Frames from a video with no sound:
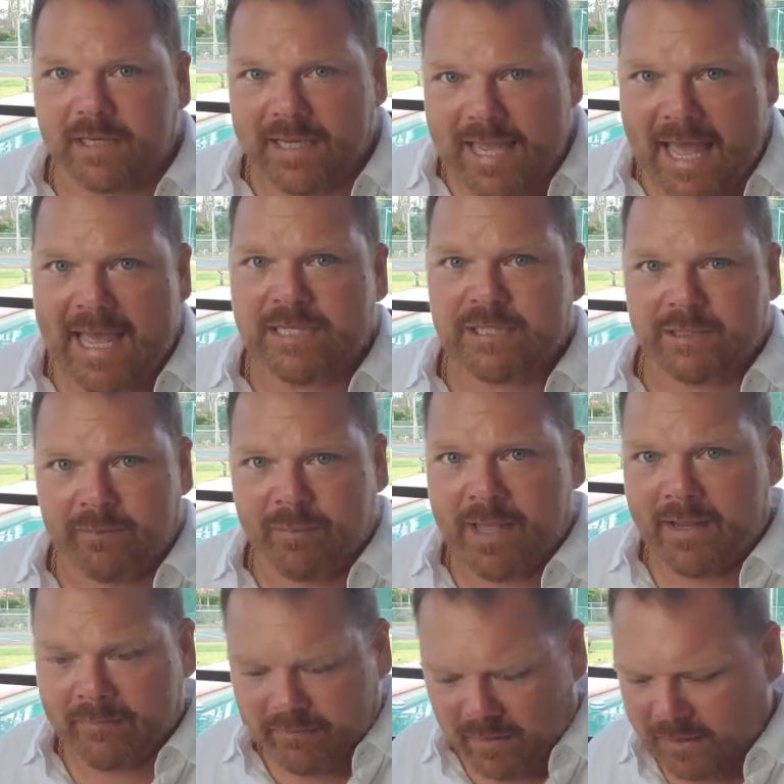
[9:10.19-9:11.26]
like cash in the
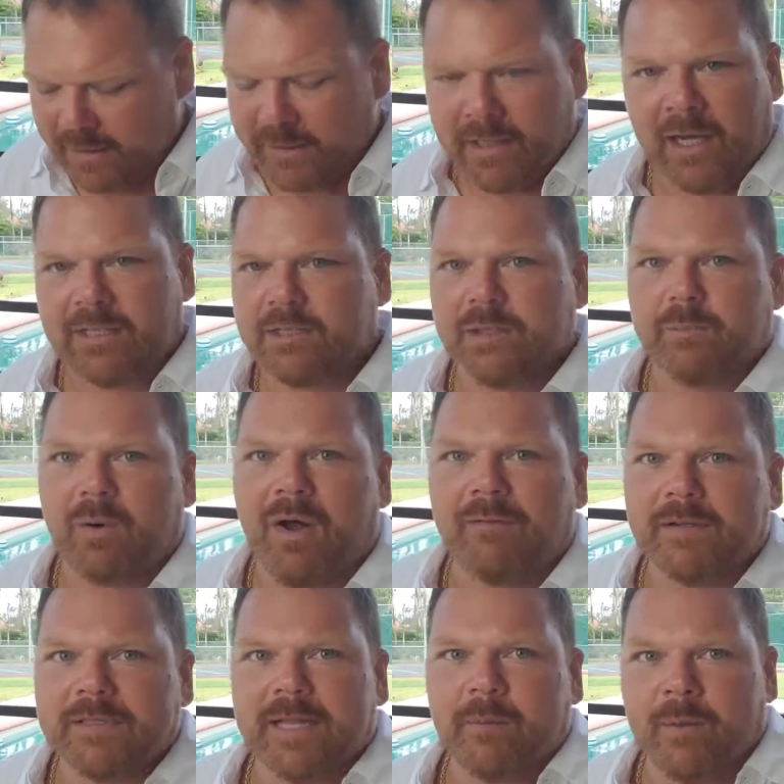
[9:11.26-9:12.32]
bank money, not just
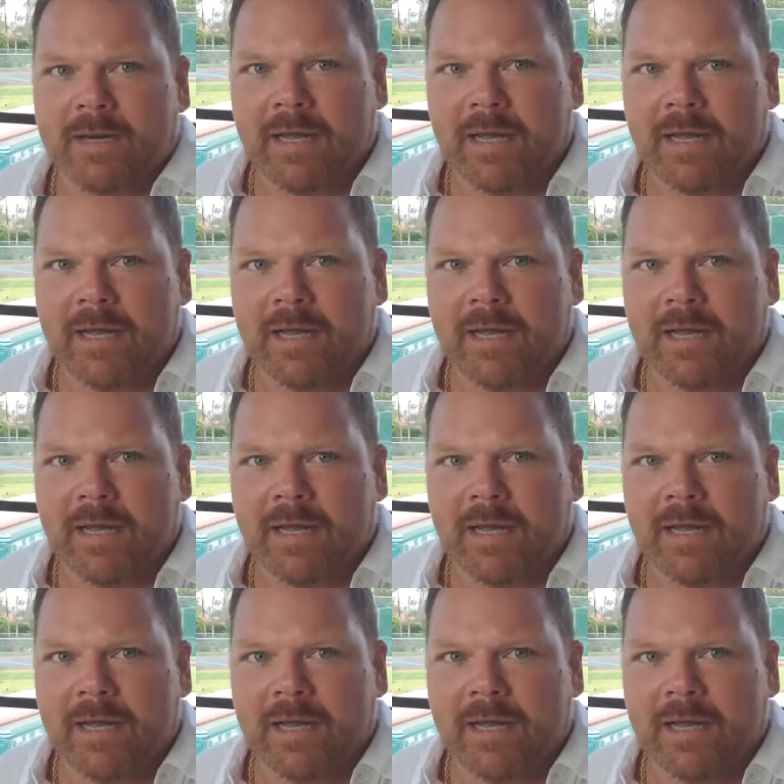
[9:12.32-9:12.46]
profits that